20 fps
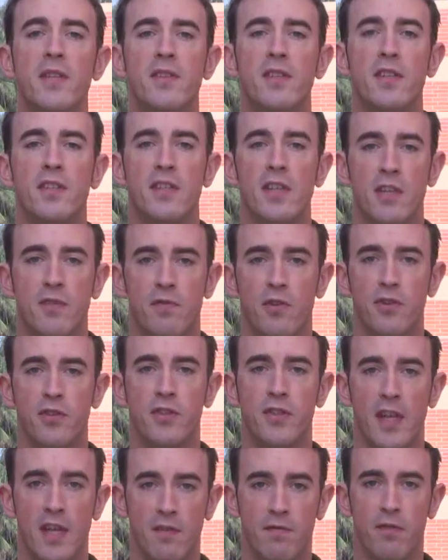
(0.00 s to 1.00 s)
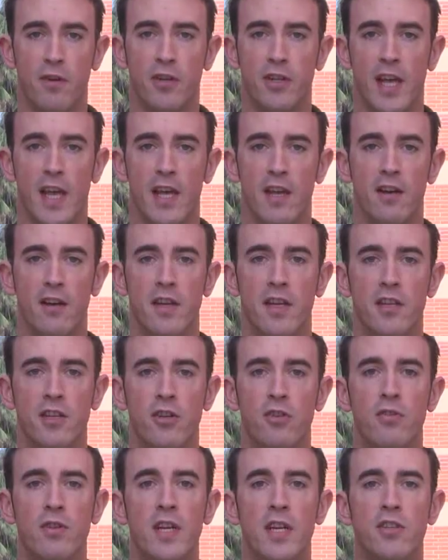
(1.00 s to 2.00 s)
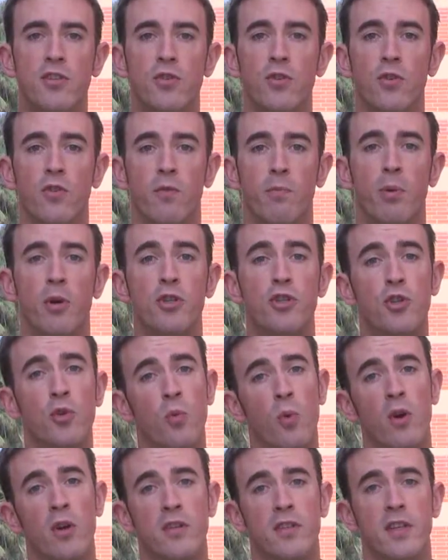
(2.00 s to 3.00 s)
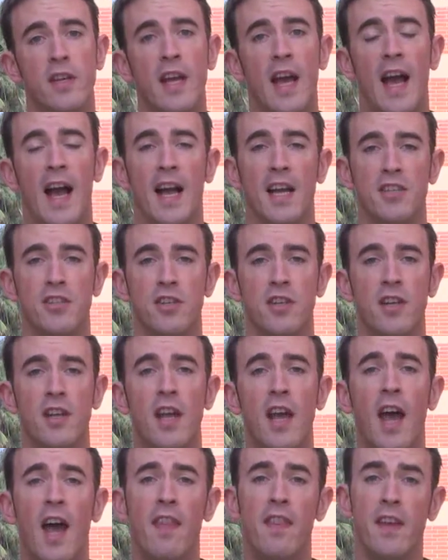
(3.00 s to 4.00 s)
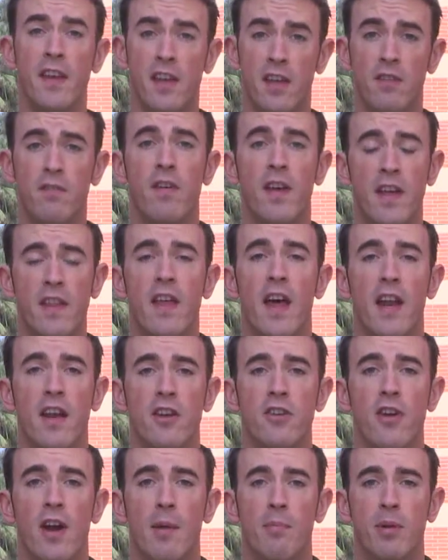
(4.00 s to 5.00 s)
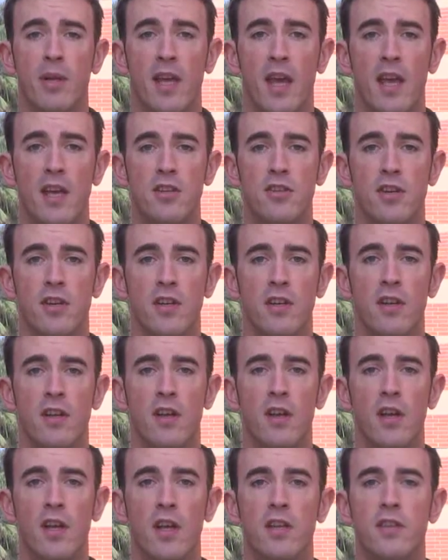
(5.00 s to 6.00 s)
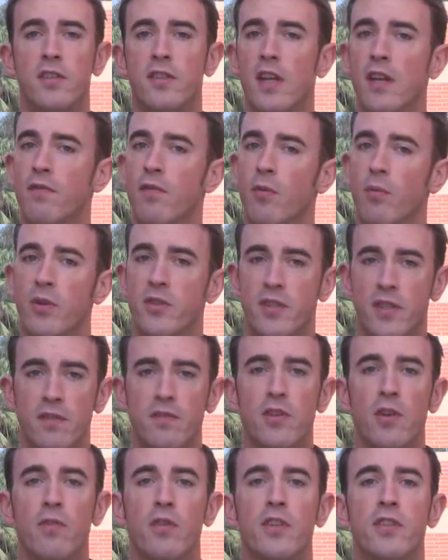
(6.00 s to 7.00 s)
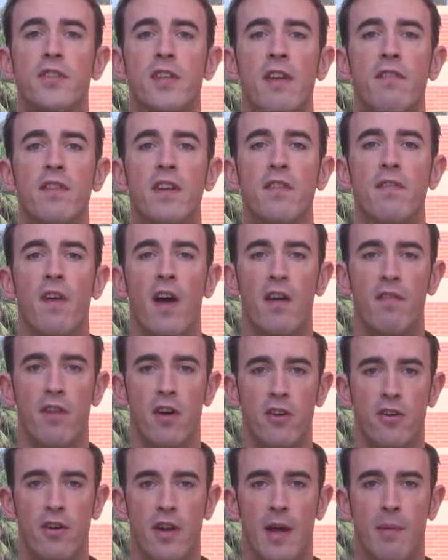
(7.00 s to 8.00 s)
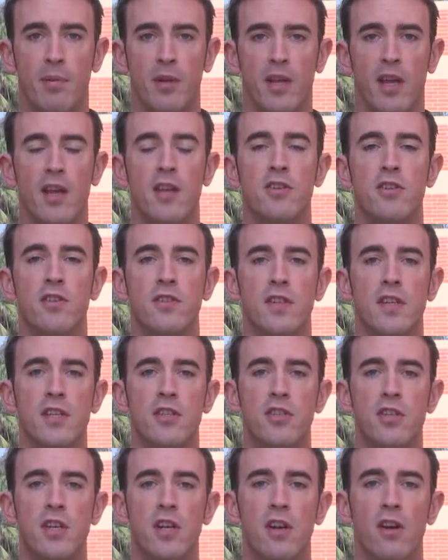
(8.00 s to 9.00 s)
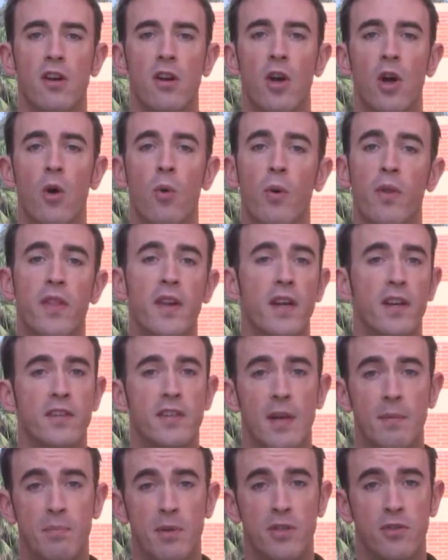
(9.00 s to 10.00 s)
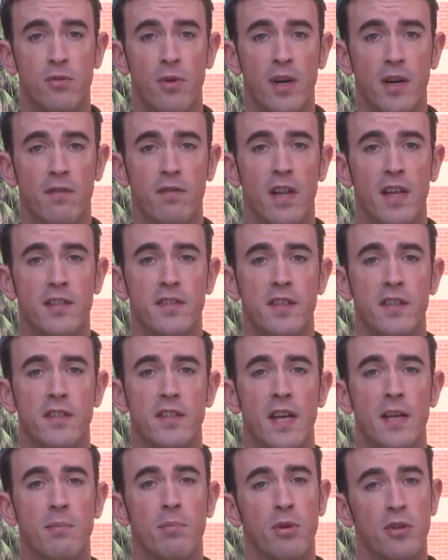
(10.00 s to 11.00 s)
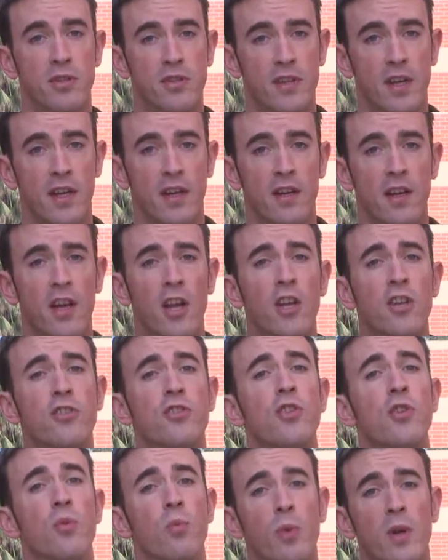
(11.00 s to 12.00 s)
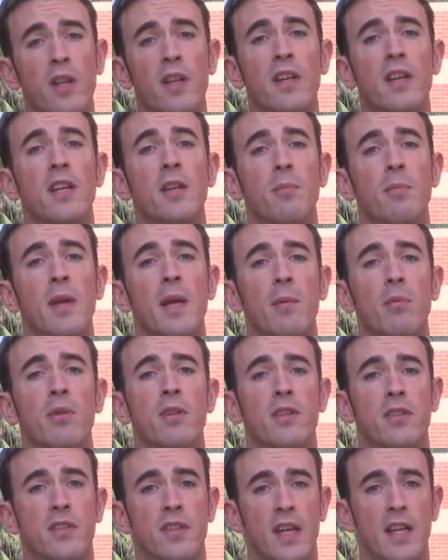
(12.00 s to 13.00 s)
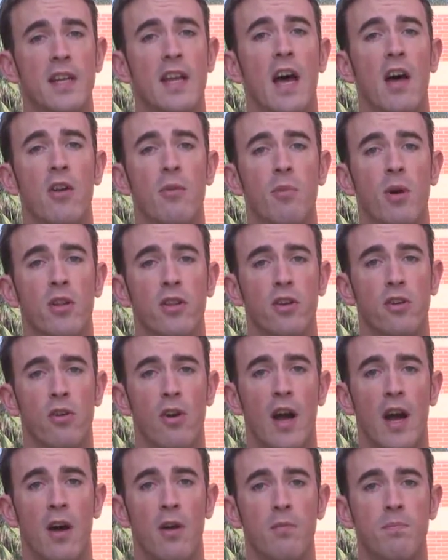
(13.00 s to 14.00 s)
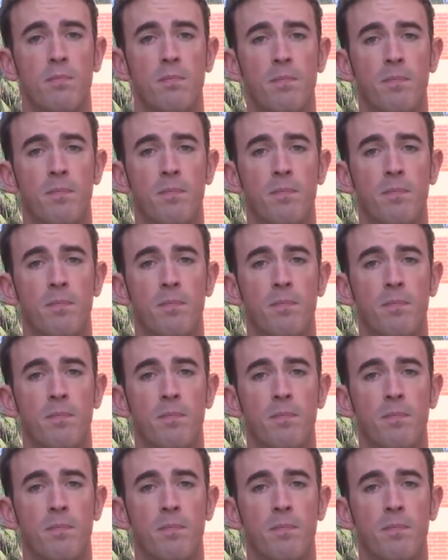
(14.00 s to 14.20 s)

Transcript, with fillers: a successful Stanford candidate, you need to have put your words into action and then convey that in your application. Stanford receives over seventy-five hundred applications each year with an acceptance rate of less than ten percent, so you really need to be able to stand out among the crowd.